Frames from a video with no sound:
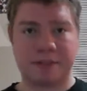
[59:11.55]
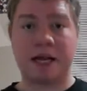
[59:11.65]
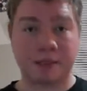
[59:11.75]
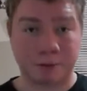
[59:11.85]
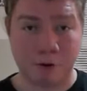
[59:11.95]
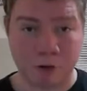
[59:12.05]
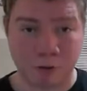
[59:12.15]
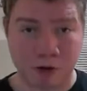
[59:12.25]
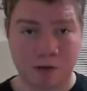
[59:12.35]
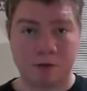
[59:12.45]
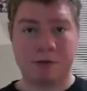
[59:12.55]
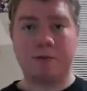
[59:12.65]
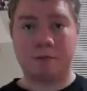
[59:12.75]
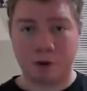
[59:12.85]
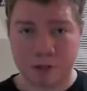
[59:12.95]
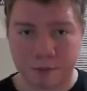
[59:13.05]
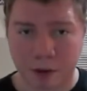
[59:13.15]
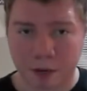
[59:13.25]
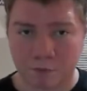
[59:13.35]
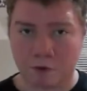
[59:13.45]
not the
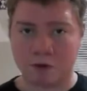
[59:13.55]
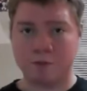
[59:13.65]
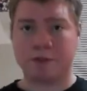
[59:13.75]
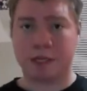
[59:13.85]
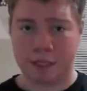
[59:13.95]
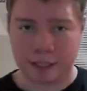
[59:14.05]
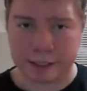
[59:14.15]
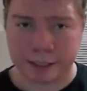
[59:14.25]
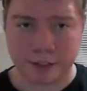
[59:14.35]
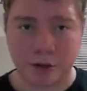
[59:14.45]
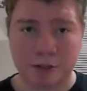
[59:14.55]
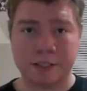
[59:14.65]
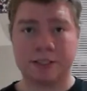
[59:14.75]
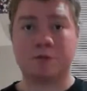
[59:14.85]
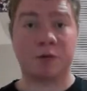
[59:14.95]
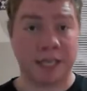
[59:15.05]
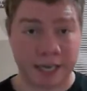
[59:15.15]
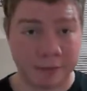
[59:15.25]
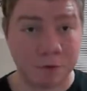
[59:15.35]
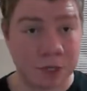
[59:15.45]
Pokemon one with the Legends Arceus, which I
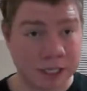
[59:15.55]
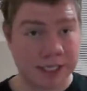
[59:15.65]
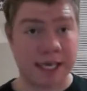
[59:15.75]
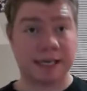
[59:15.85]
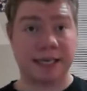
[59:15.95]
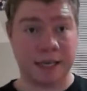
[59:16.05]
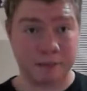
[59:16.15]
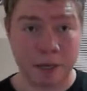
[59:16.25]
am going to get that game.